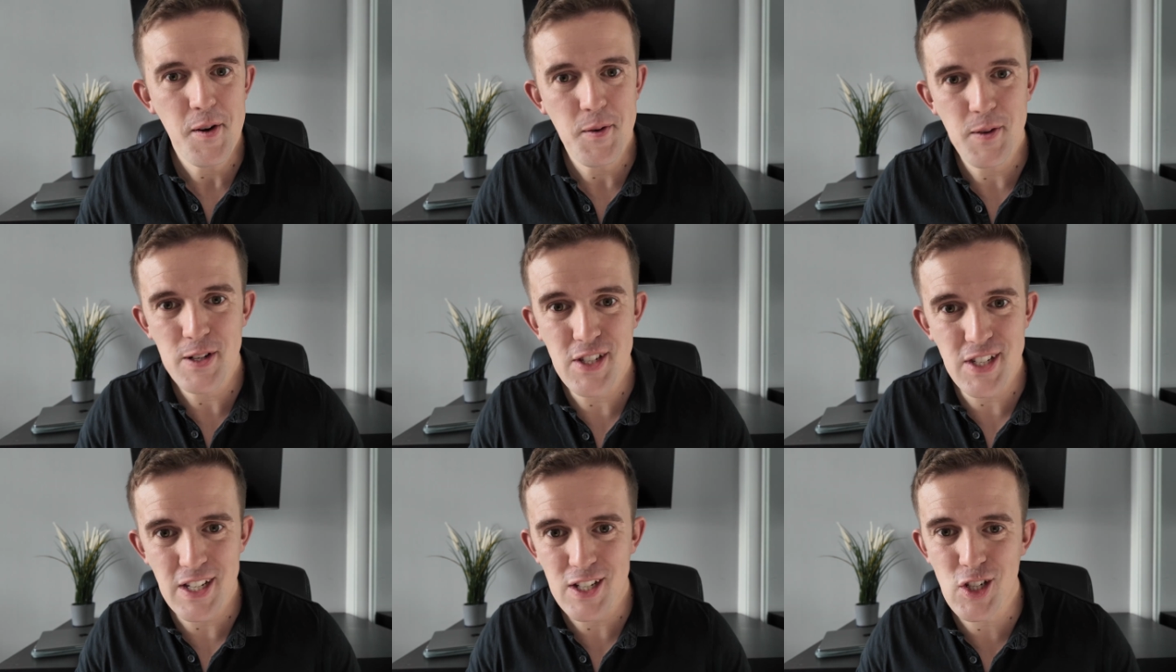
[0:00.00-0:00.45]

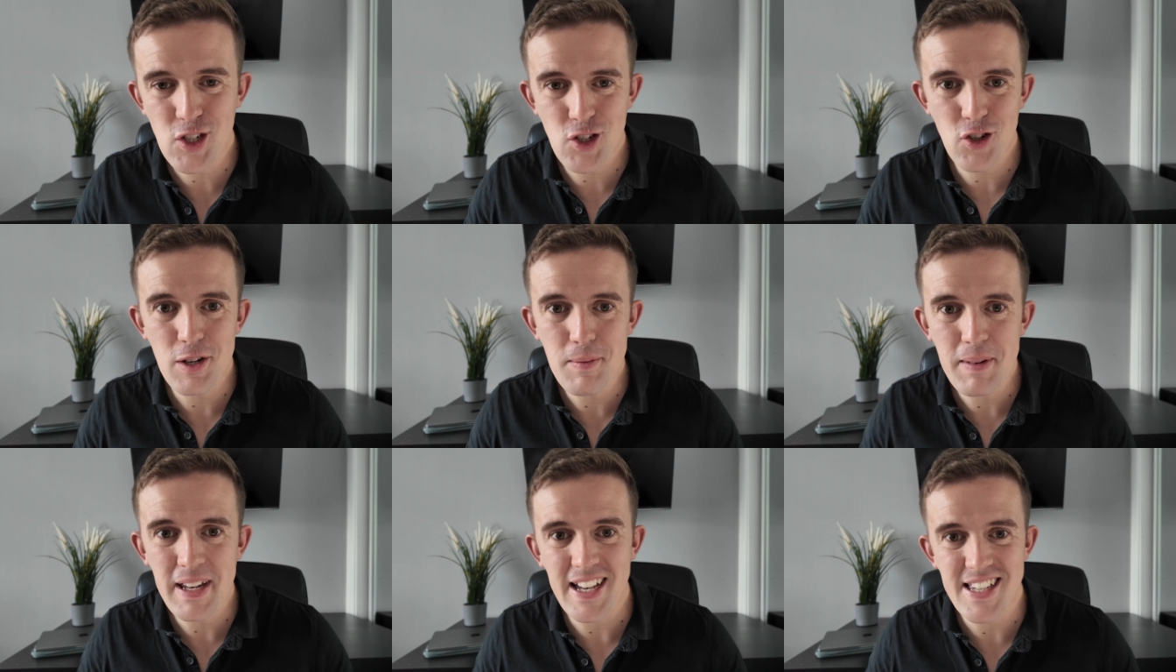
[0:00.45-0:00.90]
which is
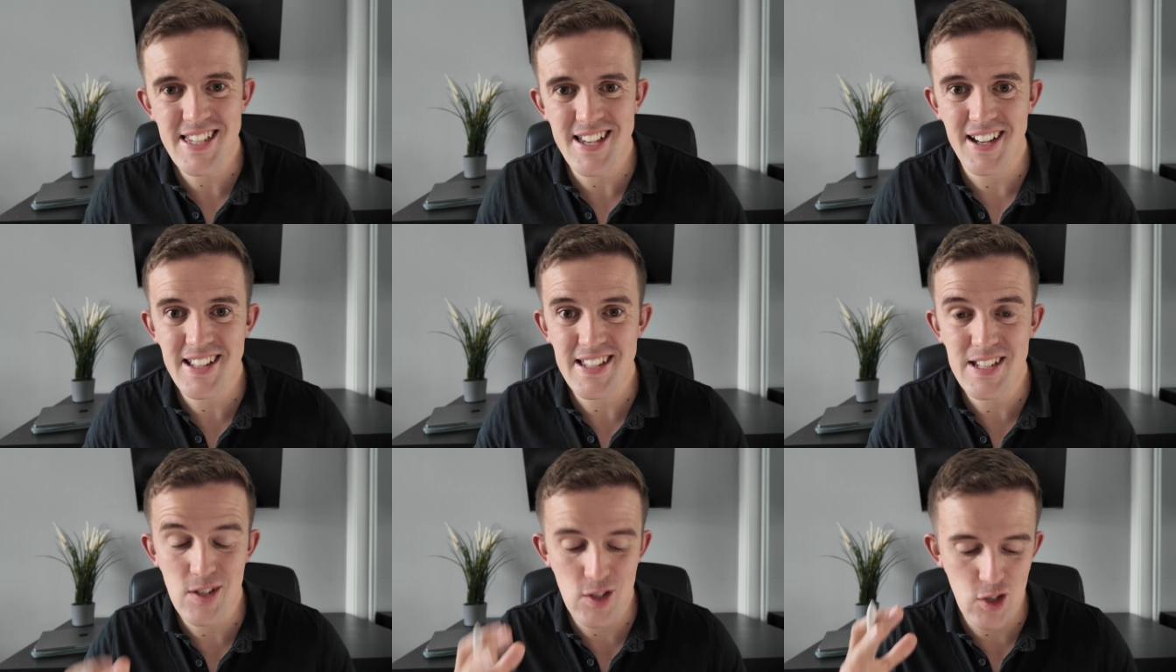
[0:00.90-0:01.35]
extremely
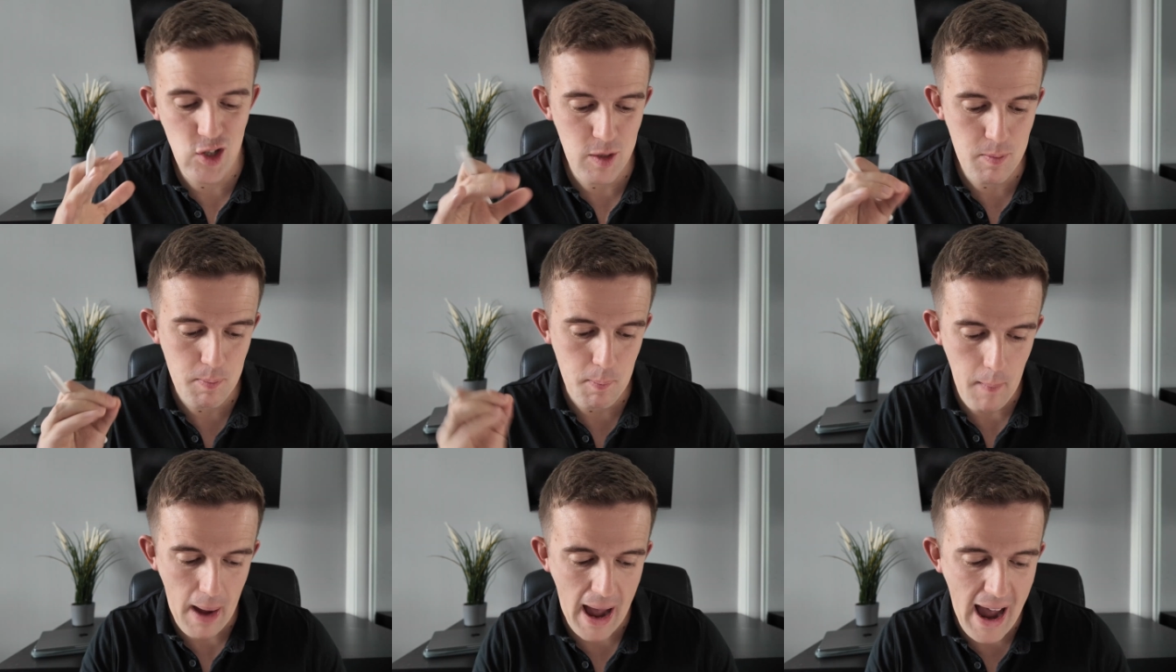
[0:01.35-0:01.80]
exciting to just
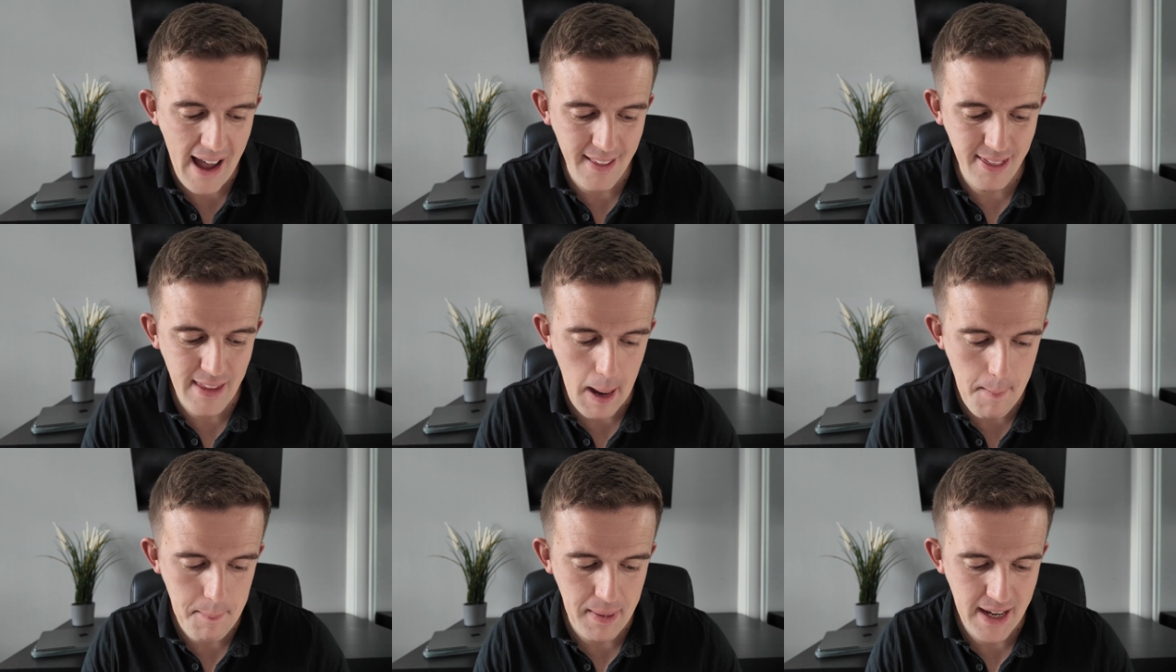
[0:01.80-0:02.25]
add that